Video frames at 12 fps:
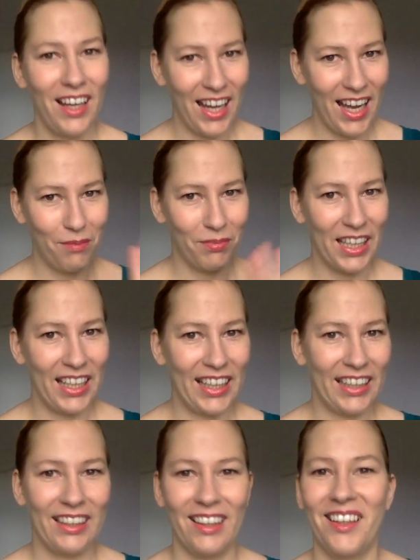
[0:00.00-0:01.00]
I'm
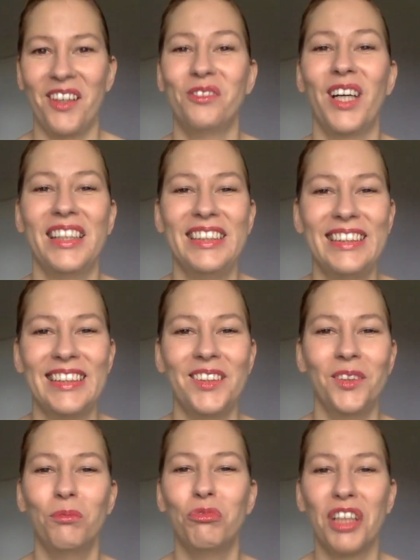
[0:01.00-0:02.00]
getting ready
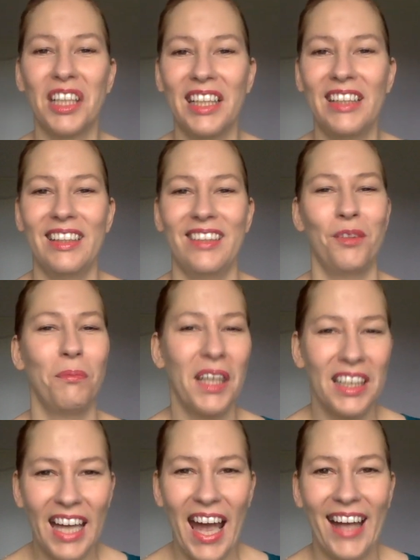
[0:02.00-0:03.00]
to bring in the
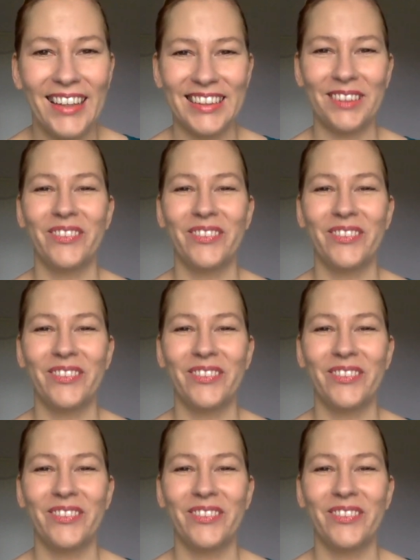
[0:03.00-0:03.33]
big cash,